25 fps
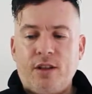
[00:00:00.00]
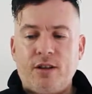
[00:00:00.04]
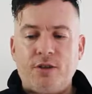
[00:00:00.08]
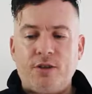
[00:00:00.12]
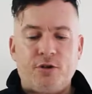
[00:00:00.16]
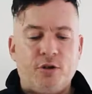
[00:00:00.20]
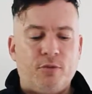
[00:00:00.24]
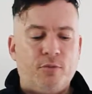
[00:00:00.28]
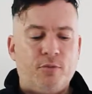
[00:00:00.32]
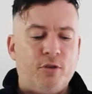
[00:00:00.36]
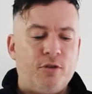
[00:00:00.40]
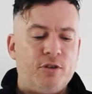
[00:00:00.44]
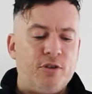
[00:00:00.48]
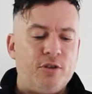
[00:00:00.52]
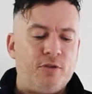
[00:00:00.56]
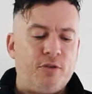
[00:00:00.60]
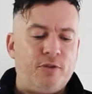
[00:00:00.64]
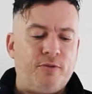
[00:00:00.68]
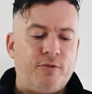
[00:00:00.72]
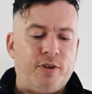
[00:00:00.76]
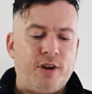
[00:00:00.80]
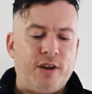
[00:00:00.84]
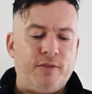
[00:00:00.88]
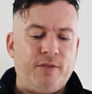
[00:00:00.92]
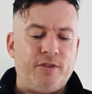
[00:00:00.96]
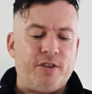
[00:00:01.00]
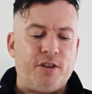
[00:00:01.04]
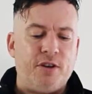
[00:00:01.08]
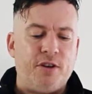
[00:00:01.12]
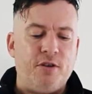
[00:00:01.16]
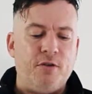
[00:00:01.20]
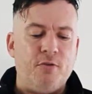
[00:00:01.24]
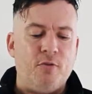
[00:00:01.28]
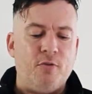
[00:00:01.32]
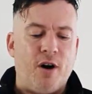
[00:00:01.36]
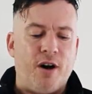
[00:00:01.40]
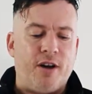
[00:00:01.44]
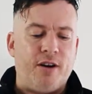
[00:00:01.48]
so Broken Sword 5 is the
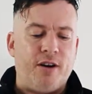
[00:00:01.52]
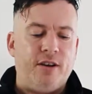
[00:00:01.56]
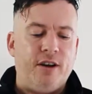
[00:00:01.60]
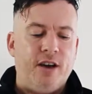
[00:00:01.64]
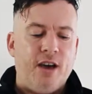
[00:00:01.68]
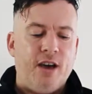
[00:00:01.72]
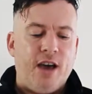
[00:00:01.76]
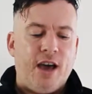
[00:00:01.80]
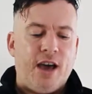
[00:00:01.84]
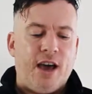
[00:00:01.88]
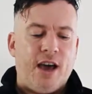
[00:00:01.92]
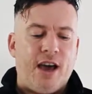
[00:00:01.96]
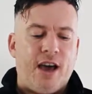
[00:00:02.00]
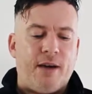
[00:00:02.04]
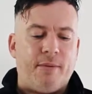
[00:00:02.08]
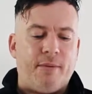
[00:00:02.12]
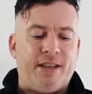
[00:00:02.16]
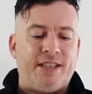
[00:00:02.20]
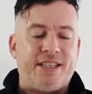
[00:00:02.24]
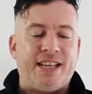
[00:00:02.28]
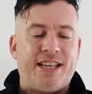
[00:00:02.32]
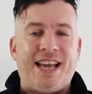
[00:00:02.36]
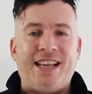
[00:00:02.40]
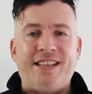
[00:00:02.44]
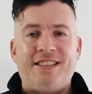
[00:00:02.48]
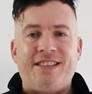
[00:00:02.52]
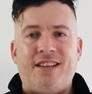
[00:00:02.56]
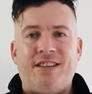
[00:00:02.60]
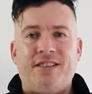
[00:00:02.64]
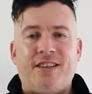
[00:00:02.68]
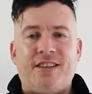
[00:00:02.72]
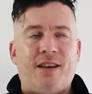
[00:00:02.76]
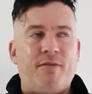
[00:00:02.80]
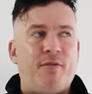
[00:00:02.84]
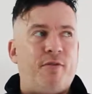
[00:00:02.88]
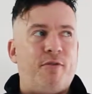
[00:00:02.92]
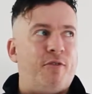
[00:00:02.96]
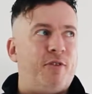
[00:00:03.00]
new one. Um, it's
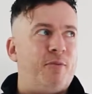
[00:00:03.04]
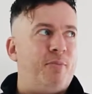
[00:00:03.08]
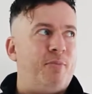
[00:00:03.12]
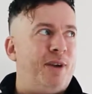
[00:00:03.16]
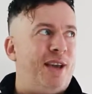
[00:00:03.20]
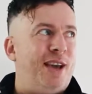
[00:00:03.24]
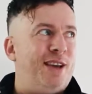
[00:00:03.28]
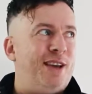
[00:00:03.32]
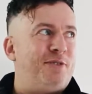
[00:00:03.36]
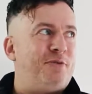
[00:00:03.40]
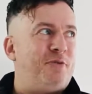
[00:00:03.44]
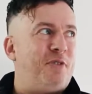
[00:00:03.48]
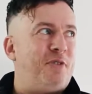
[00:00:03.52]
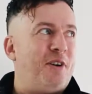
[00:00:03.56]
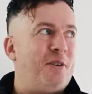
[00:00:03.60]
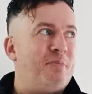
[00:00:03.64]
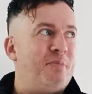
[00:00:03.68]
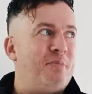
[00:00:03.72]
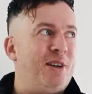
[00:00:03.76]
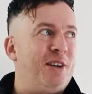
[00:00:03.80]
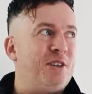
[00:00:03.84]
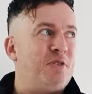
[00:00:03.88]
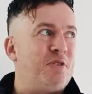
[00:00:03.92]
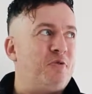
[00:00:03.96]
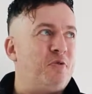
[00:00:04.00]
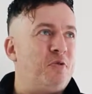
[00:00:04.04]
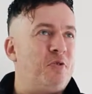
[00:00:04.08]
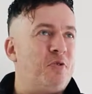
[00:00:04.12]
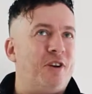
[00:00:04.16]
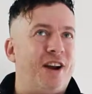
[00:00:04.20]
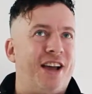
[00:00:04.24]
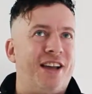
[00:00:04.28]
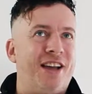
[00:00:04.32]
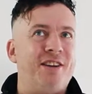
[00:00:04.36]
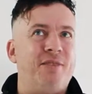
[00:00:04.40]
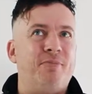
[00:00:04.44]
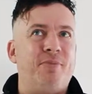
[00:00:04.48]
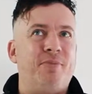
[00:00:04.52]
excellent. I have it for the PS5,
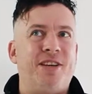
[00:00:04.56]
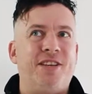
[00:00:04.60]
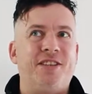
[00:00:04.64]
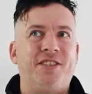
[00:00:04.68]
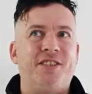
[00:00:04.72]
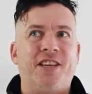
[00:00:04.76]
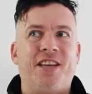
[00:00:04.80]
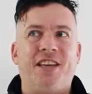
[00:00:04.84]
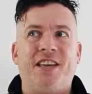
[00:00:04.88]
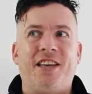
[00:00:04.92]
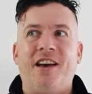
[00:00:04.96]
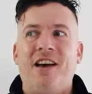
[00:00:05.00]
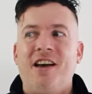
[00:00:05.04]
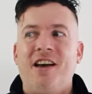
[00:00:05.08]
PS4 and the PC